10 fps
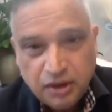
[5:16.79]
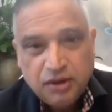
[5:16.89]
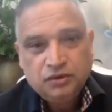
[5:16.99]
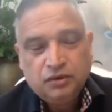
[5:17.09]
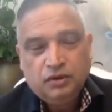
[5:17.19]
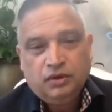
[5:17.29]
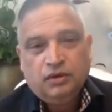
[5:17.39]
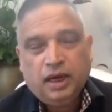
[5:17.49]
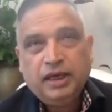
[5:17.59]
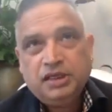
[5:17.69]
So
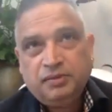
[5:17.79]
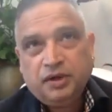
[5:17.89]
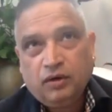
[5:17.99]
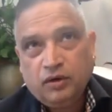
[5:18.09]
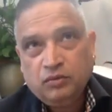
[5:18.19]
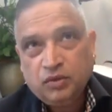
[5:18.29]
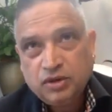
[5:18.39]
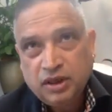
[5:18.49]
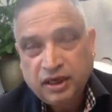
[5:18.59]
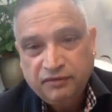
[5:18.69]
I spent
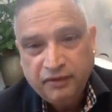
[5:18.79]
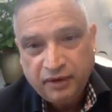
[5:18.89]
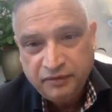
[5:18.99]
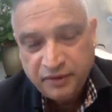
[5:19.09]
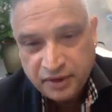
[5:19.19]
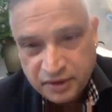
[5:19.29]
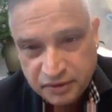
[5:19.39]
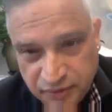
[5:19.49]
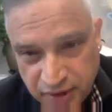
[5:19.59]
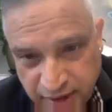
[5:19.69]
almost like 5 years
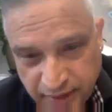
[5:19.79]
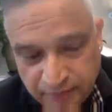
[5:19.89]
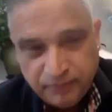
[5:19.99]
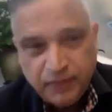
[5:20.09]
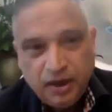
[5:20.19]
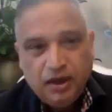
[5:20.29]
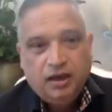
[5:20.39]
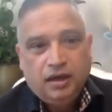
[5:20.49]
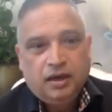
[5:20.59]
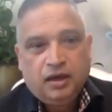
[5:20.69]
with them.
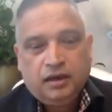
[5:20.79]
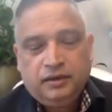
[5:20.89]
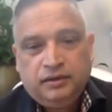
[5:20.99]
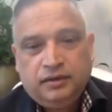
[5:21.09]
Uh,